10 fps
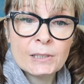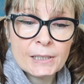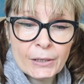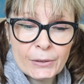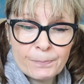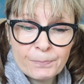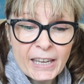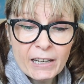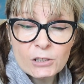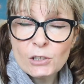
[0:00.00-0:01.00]
So
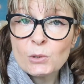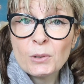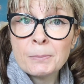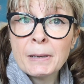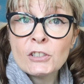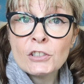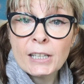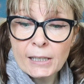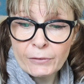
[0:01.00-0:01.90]
yeah, I just thought I'd mention it.